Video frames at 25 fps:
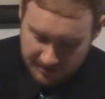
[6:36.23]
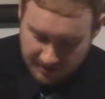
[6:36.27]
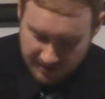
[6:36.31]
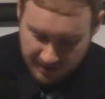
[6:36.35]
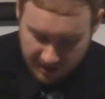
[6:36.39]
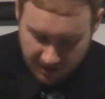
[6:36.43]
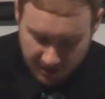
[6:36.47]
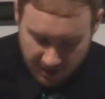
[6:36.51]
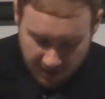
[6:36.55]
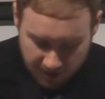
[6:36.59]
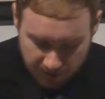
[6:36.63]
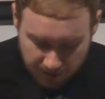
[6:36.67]

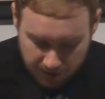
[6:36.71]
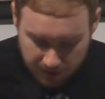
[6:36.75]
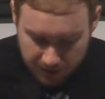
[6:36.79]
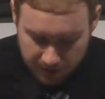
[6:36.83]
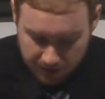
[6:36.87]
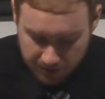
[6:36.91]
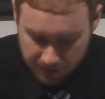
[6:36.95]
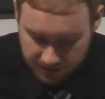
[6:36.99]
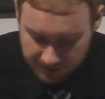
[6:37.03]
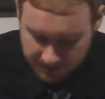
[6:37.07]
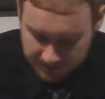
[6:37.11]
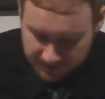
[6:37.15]
that our
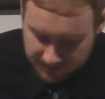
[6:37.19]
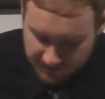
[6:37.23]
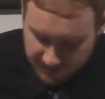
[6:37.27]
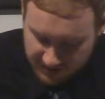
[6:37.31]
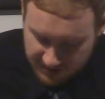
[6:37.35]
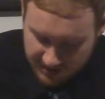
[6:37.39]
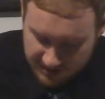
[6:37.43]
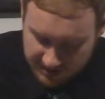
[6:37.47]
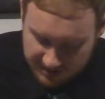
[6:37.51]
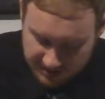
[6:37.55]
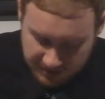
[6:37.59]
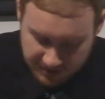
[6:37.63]
road
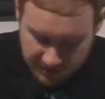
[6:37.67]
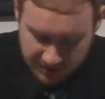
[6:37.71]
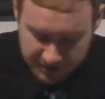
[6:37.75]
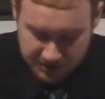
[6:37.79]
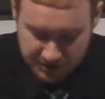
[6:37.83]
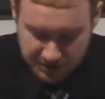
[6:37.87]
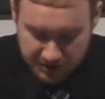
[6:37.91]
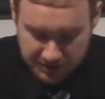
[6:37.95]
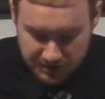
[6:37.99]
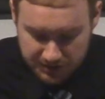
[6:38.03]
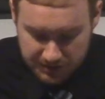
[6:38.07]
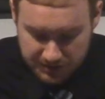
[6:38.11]
as
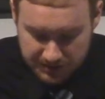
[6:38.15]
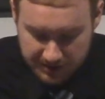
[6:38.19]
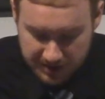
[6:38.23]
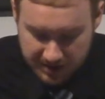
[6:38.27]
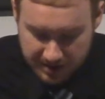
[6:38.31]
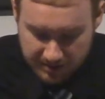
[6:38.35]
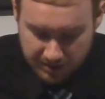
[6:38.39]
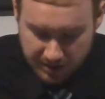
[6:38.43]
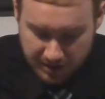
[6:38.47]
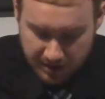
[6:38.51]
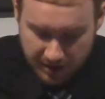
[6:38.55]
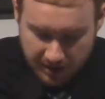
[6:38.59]
Christians was
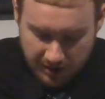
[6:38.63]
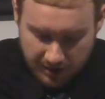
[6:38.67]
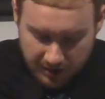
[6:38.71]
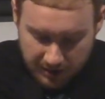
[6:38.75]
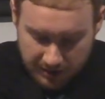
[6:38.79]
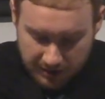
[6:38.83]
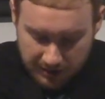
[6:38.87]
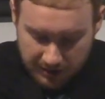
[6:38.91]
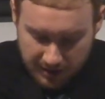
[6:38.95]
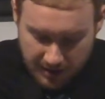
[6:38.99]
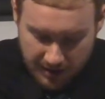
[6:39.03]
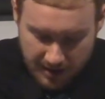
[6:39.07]
going to be
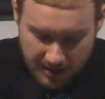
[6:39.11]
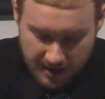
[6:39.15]
hard,